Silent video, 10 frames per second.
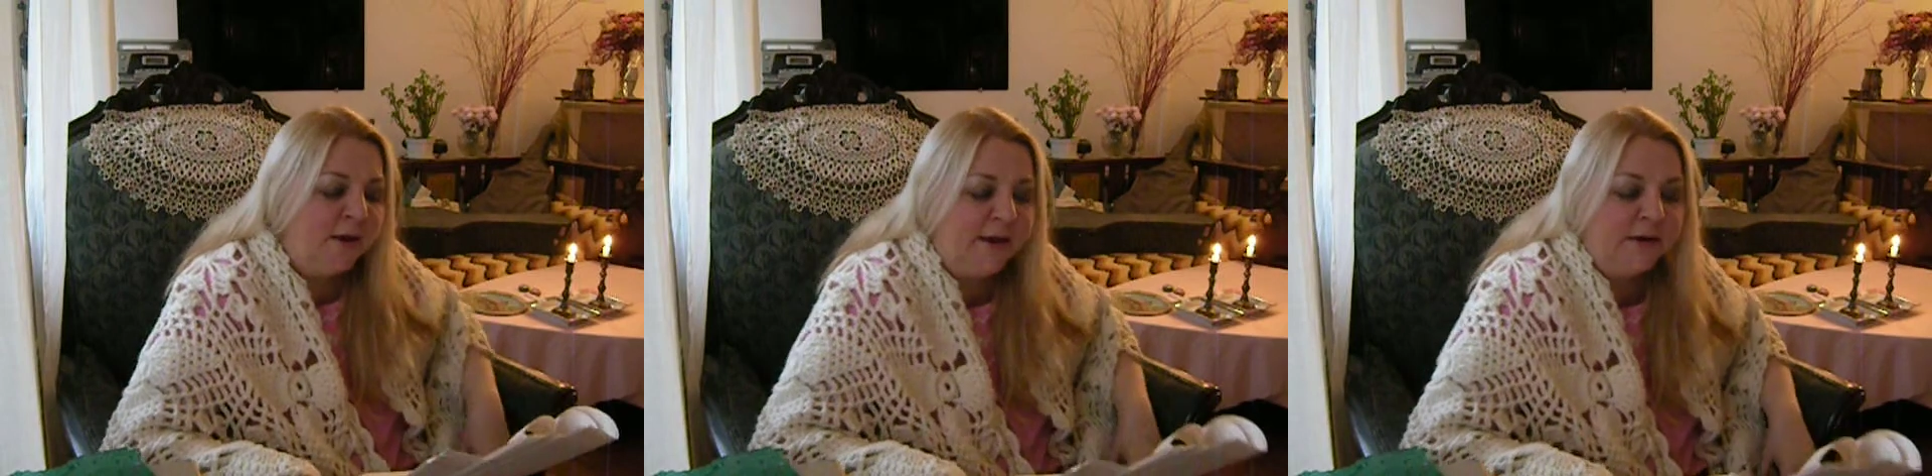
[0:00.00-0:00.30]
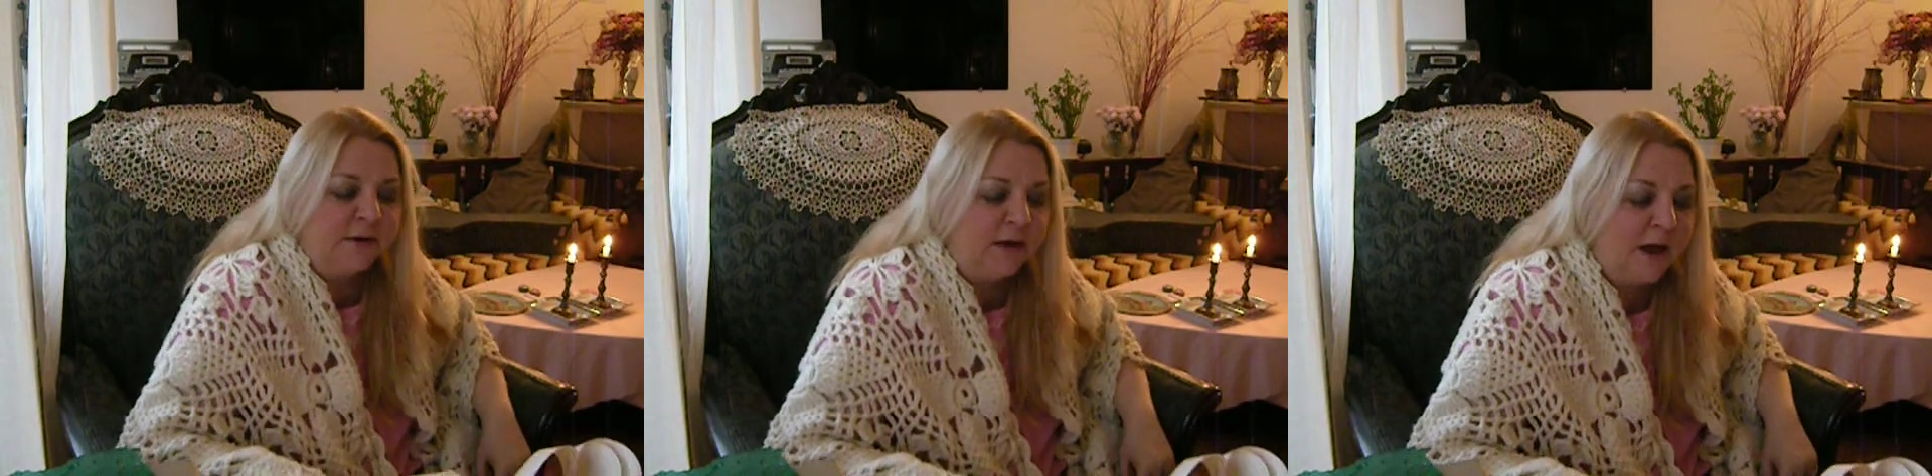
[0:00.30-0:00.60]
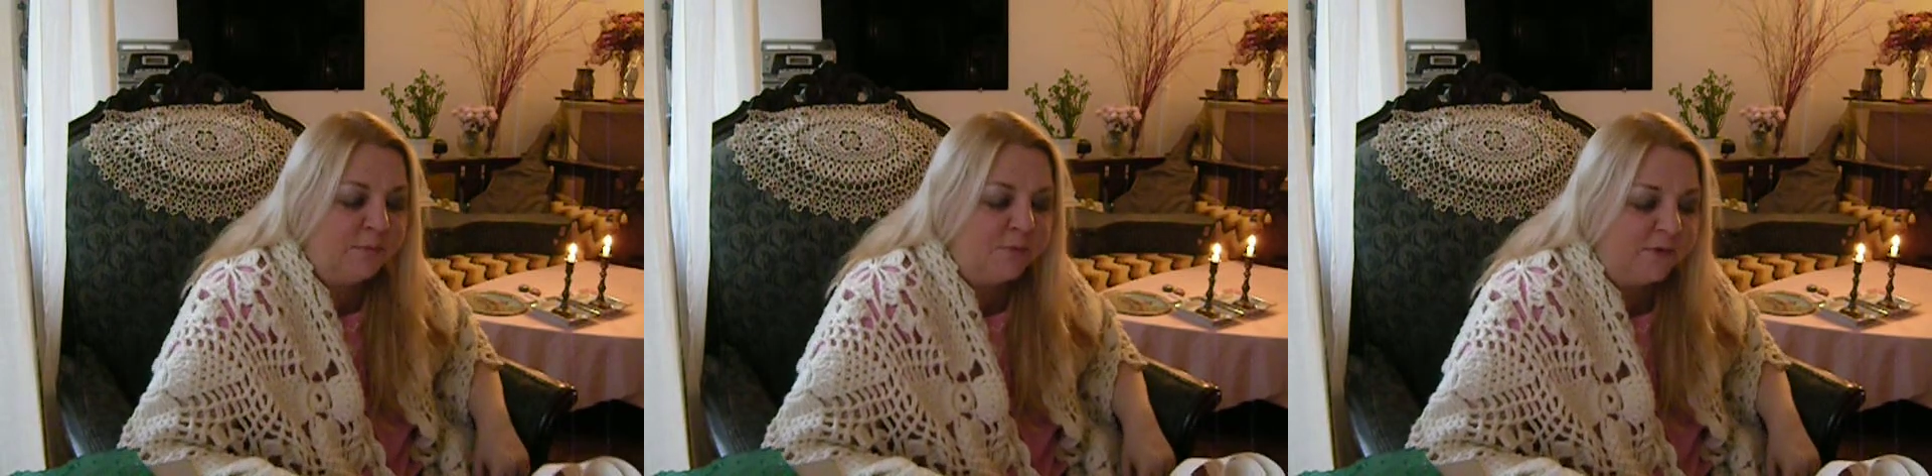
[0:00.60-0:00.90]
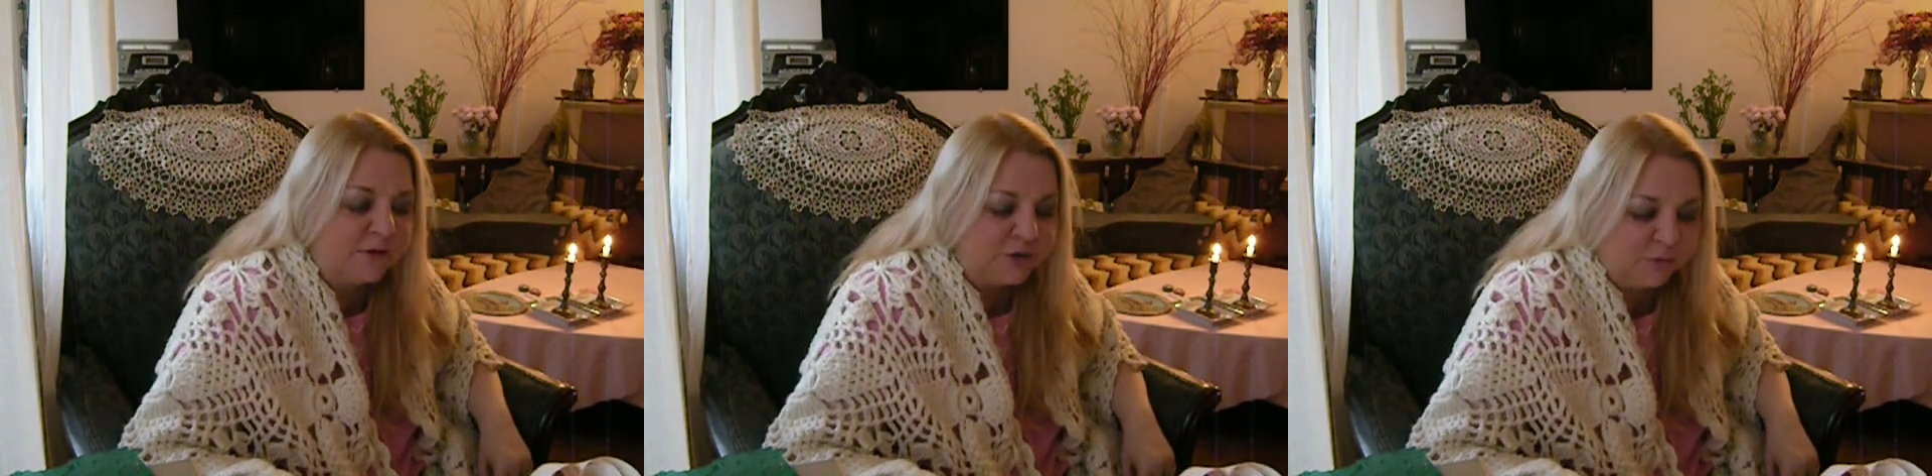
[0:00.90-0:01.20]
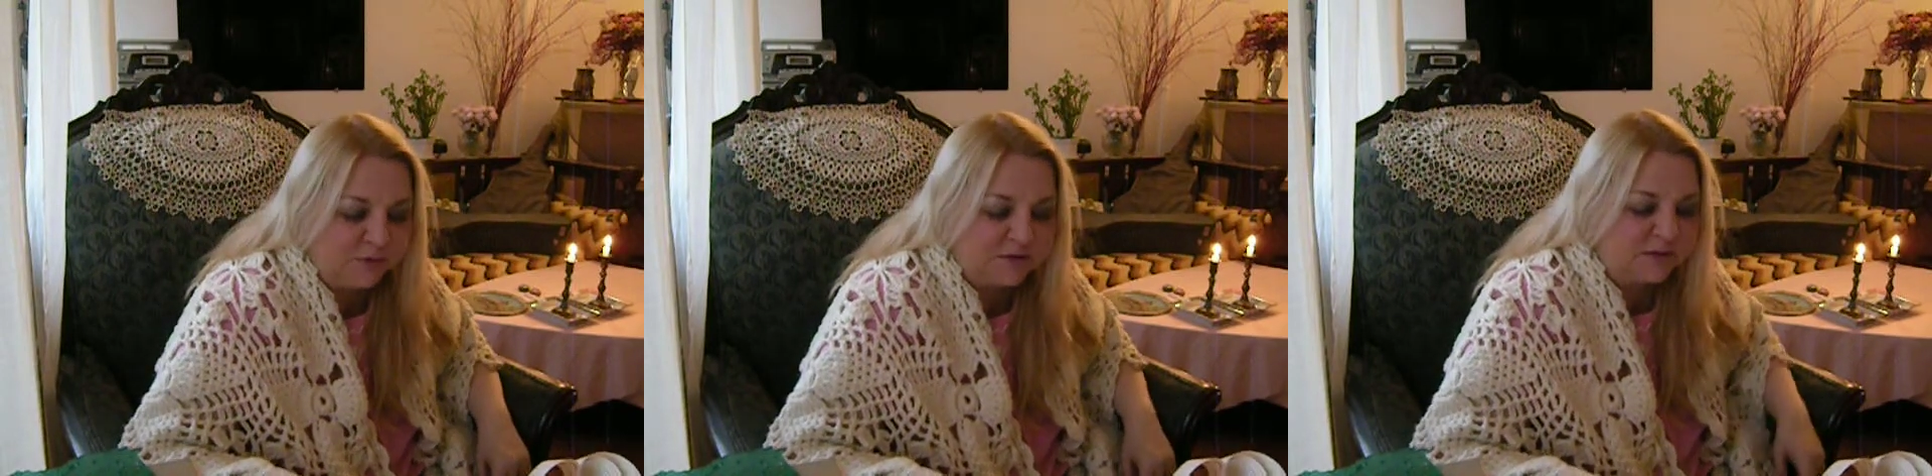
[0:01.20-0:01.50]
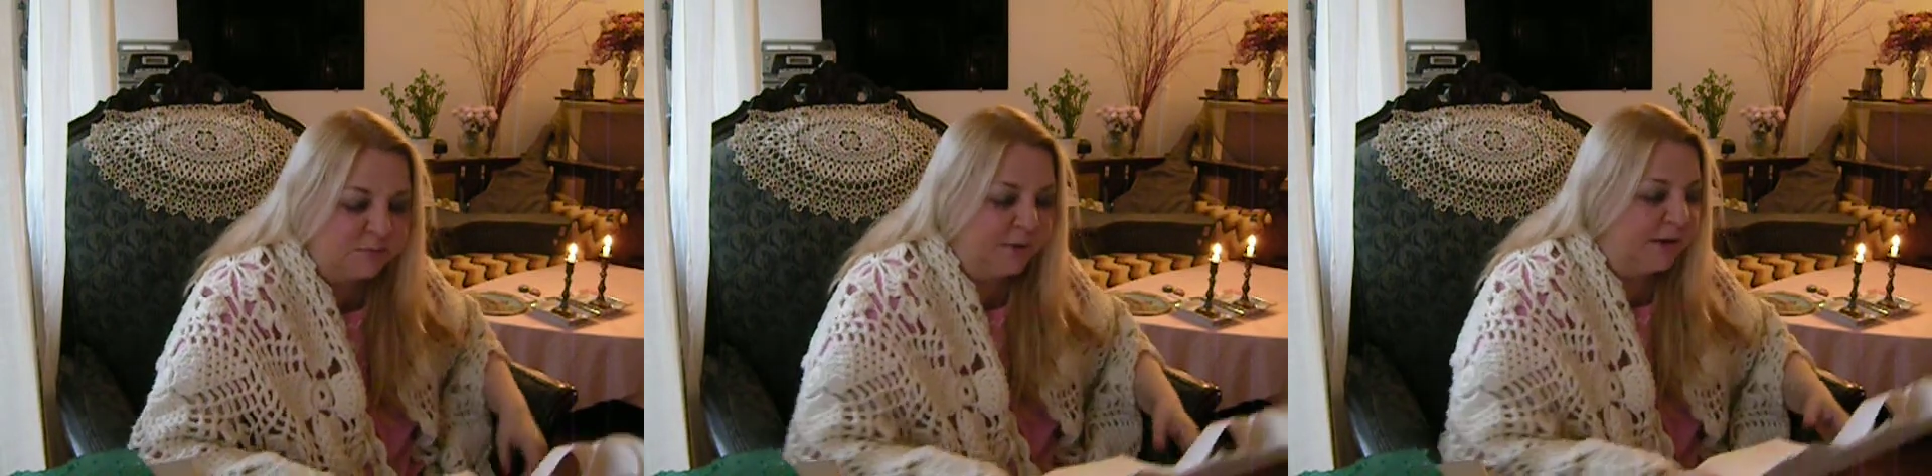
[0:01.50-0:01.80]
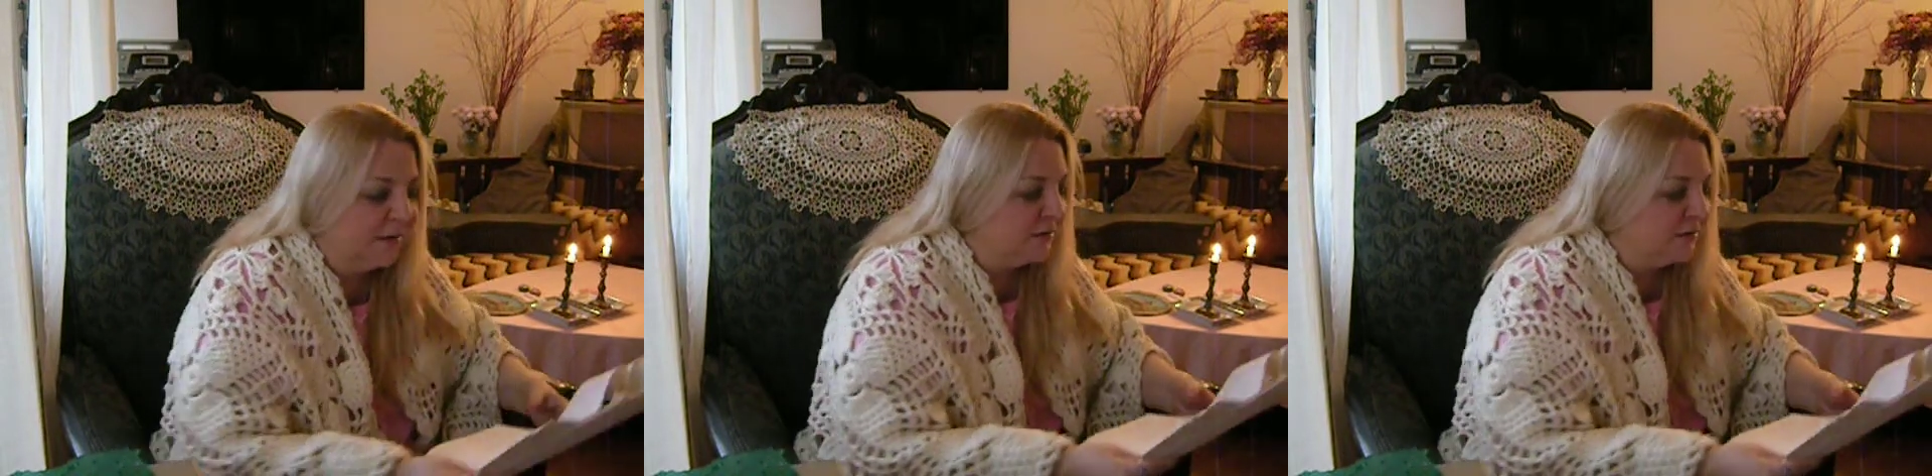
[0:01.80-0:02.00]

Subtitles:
"Working in a library," she once explained,